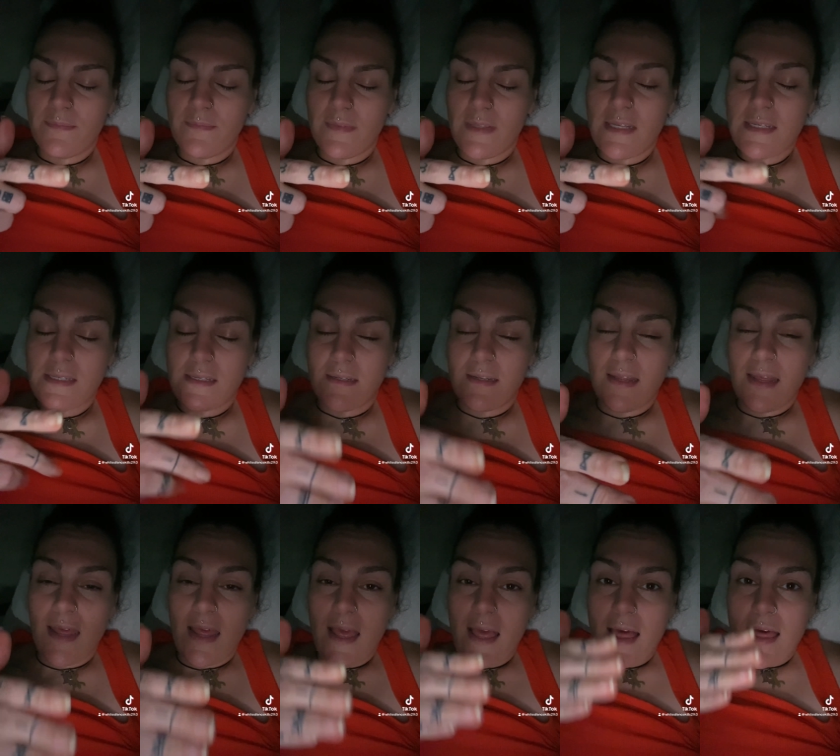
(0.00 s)
listen
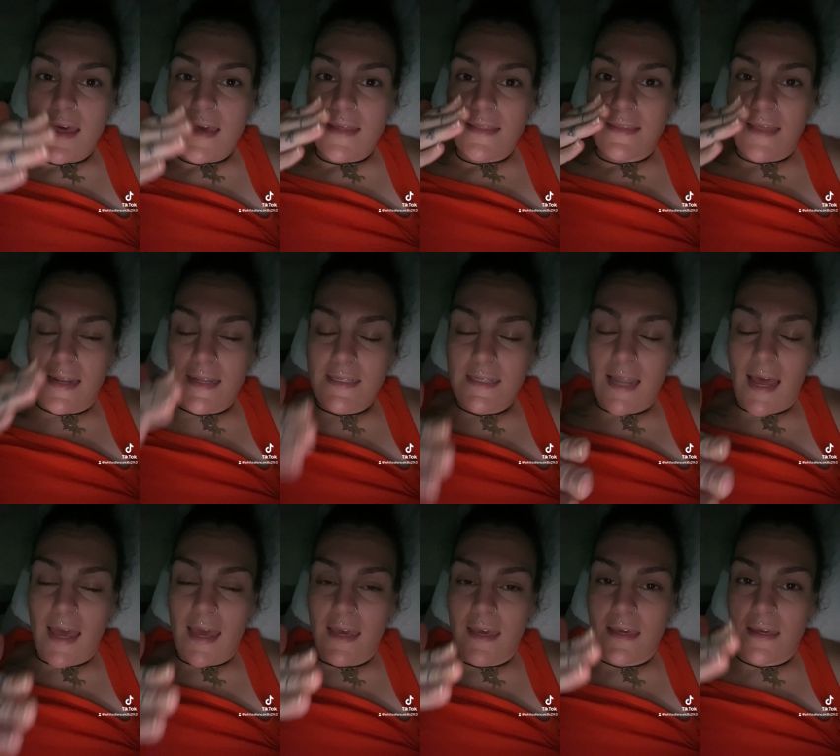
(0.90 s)
that is
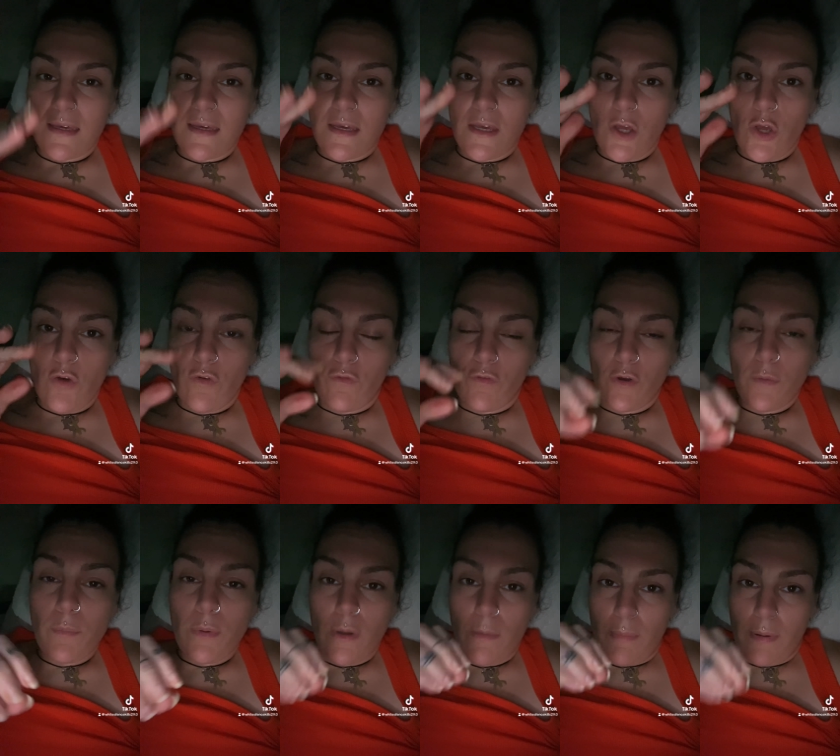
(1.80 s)
like a
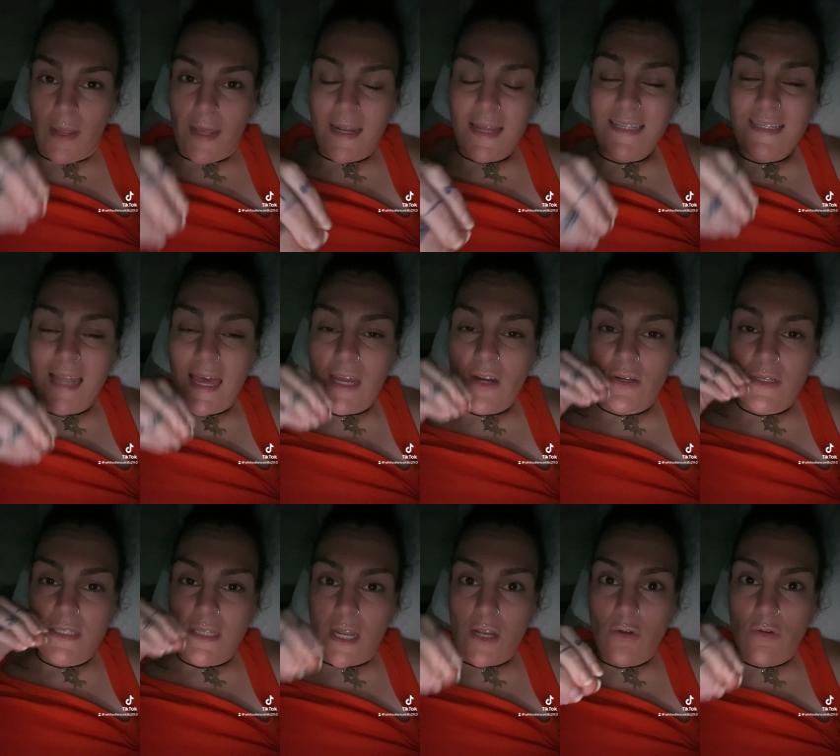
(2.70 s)
football player. That's like
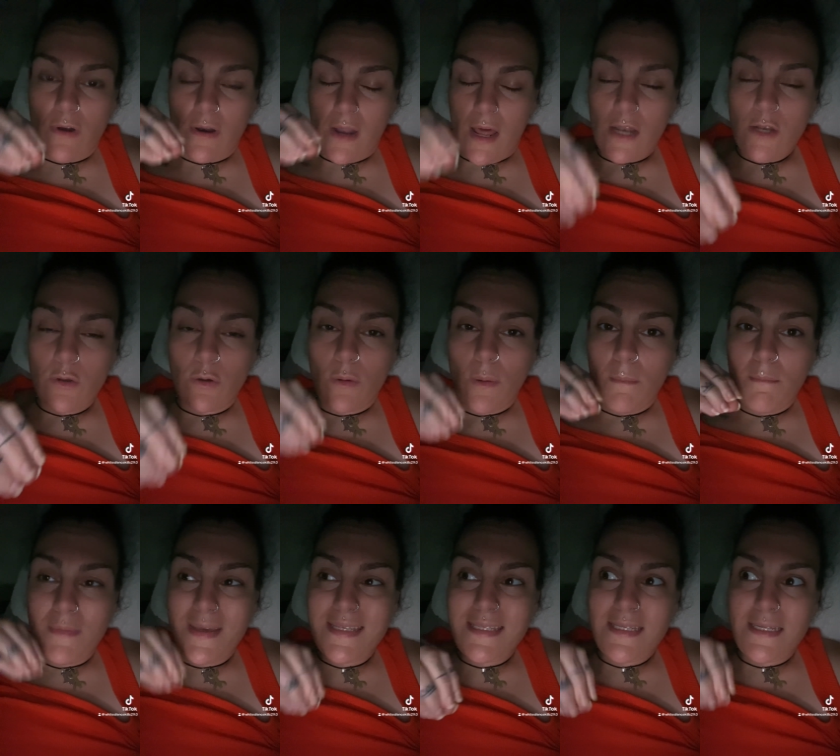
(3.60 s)
Cristiano Ronaldo
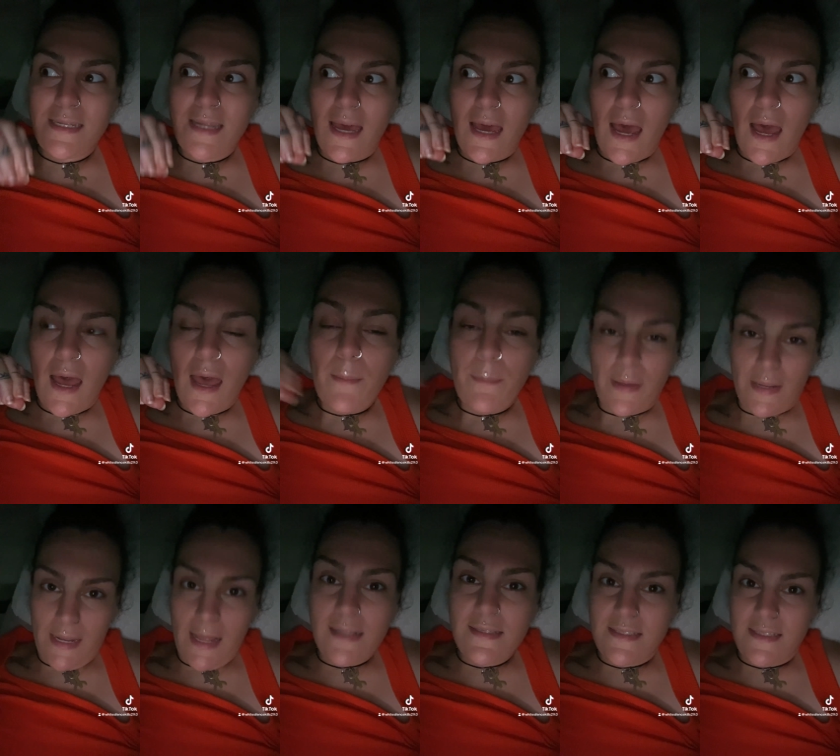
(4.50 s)
missing a
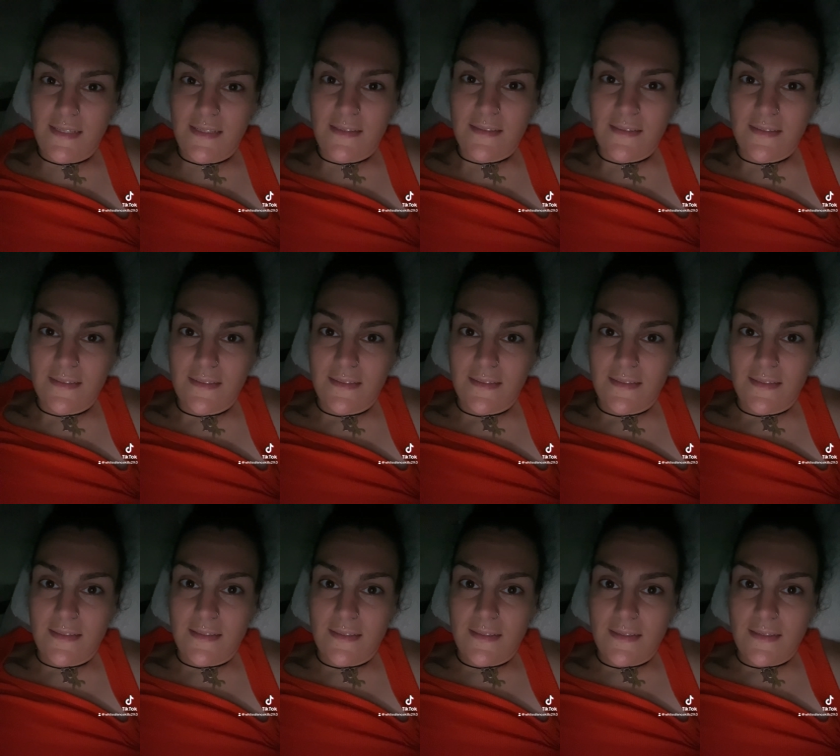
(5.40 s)
penalty
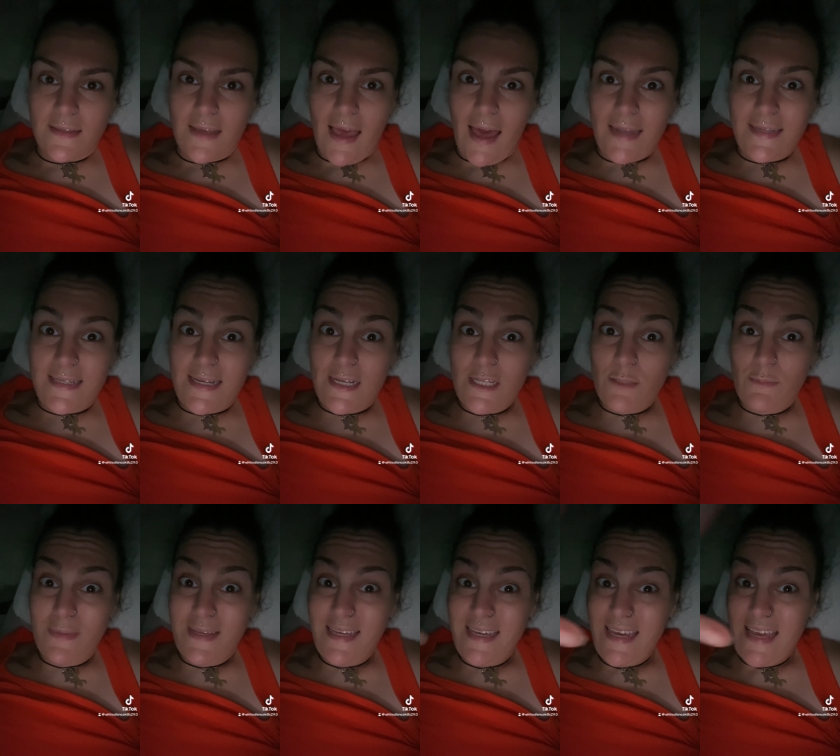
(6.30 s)
and tells
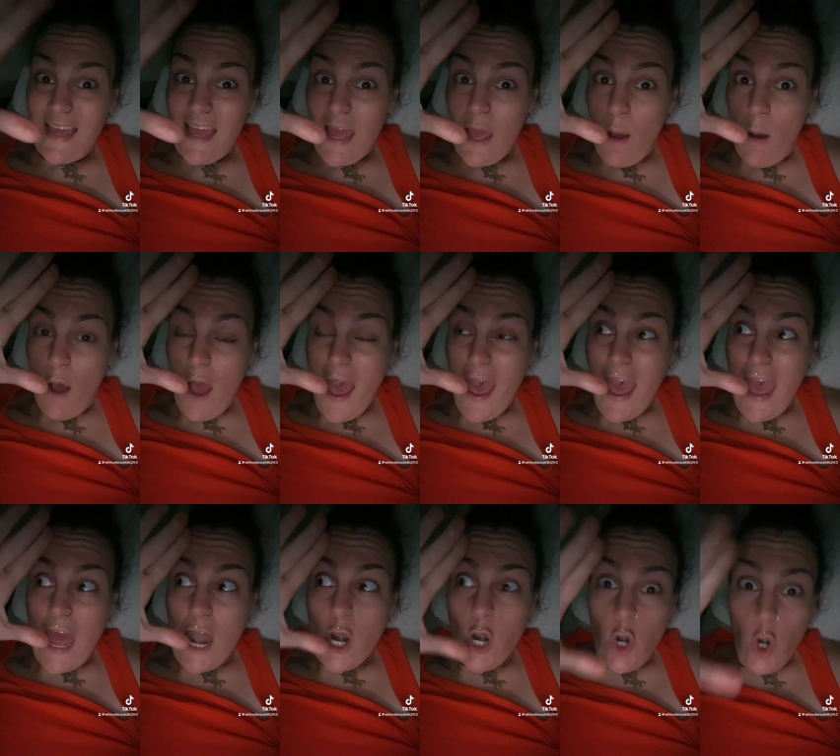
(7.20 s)
me
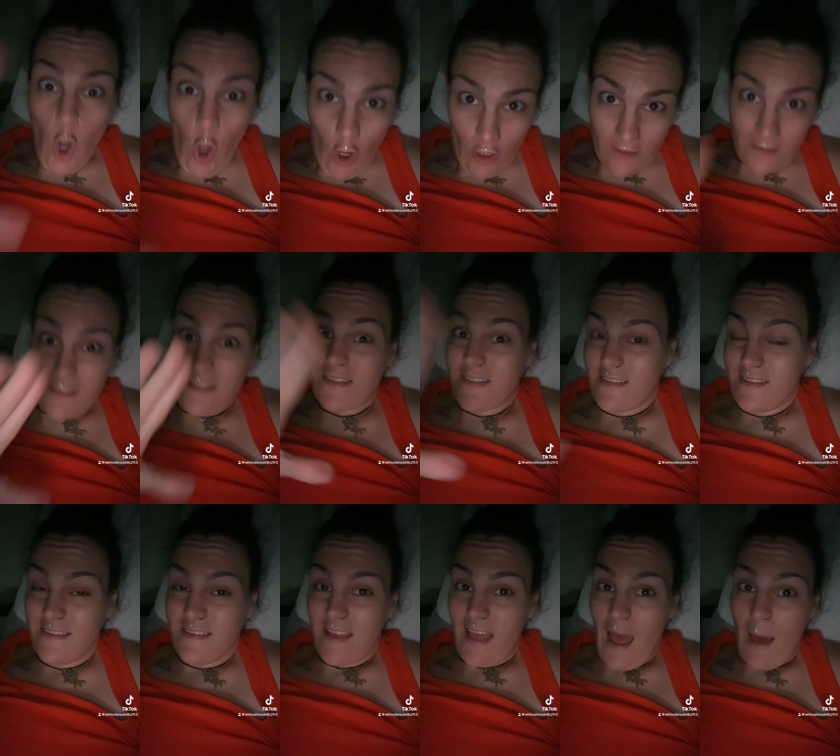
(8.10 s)
a lot
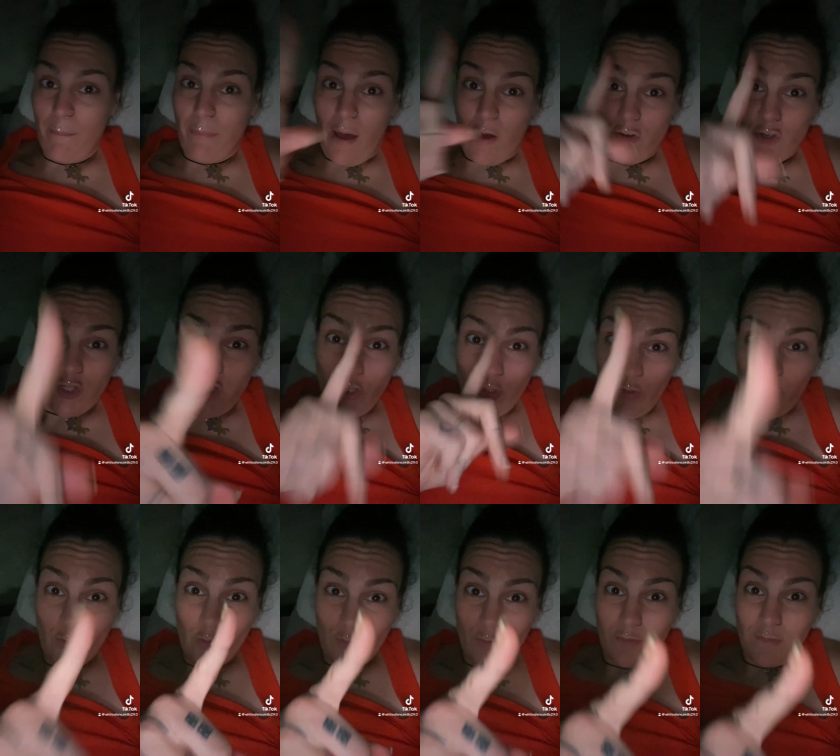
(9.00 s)
about
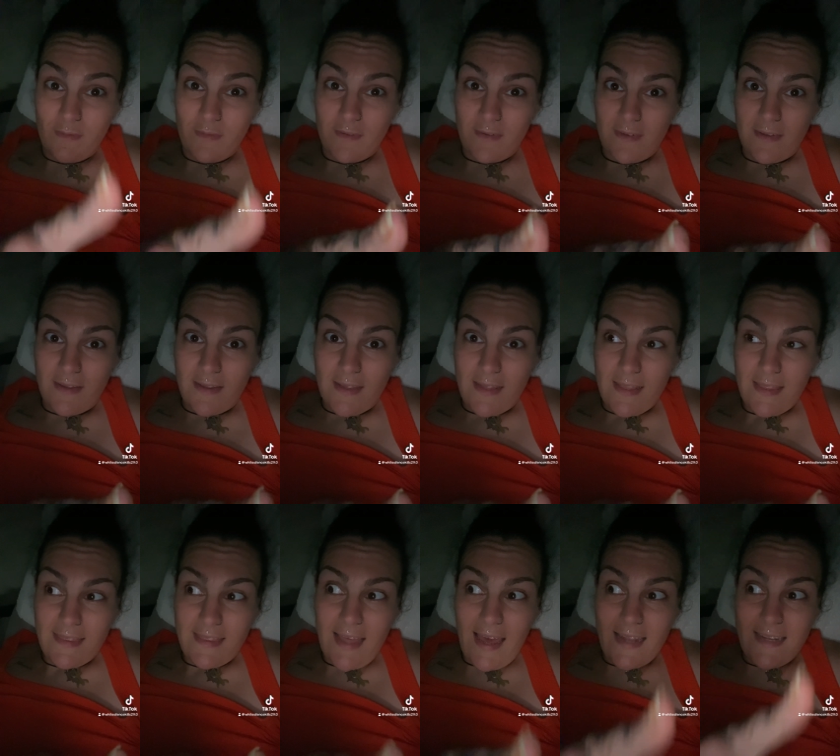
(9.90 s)
you
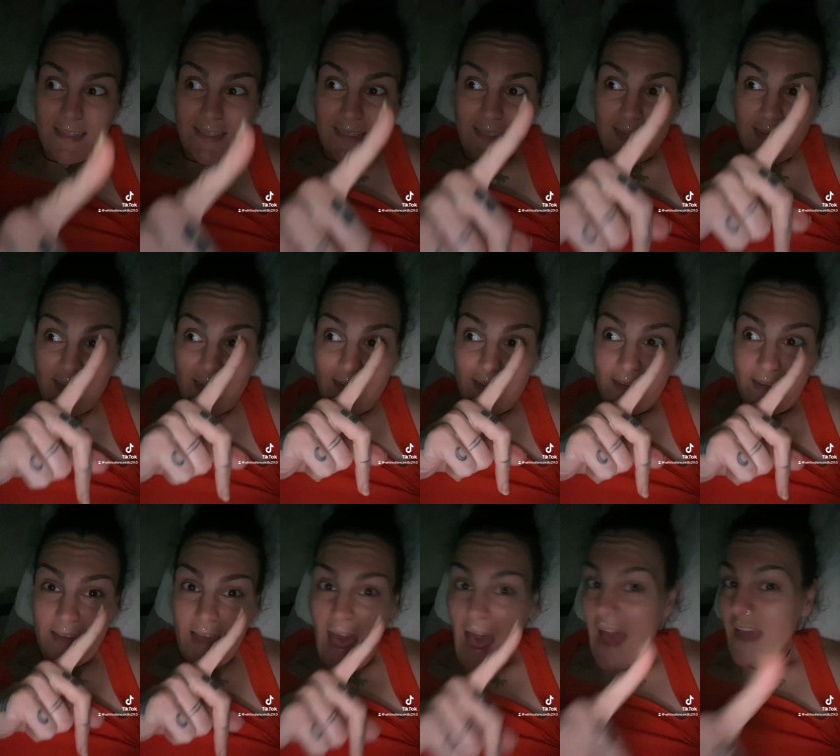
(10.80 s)
that
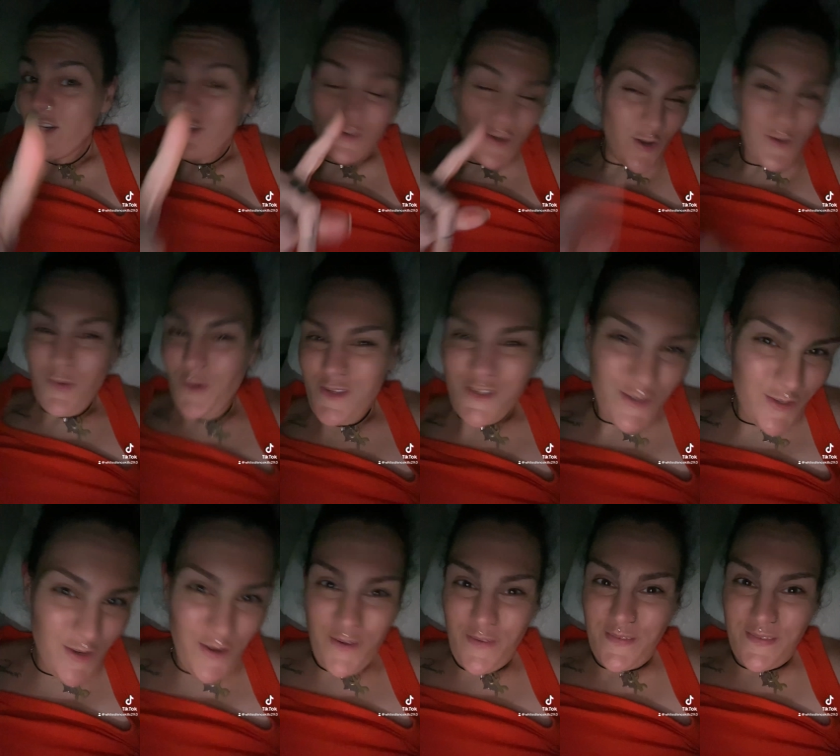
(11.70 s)
uh, I do not want to
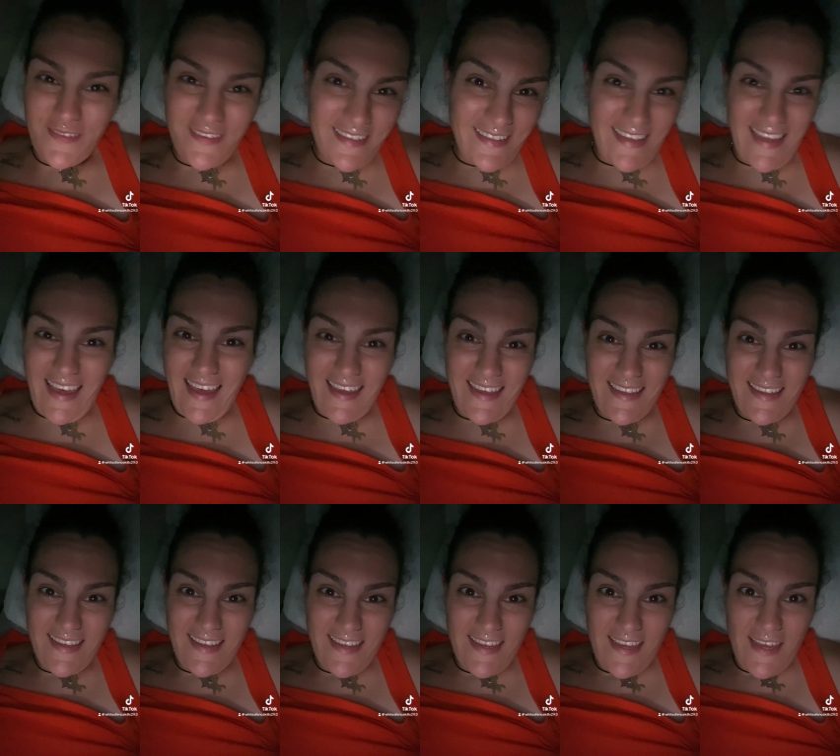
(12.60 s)
know, okay?
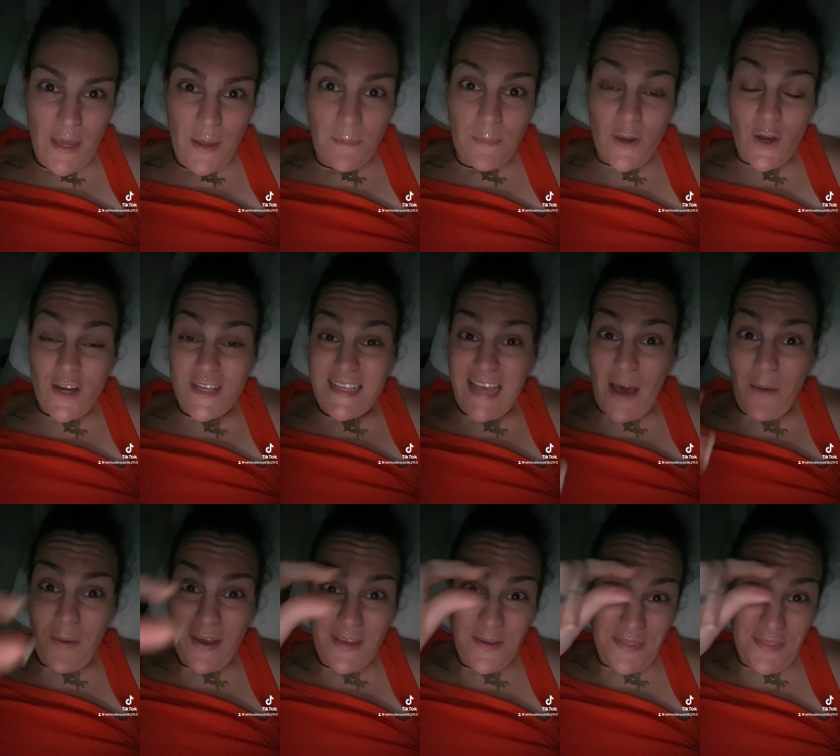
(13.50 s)
Because how are you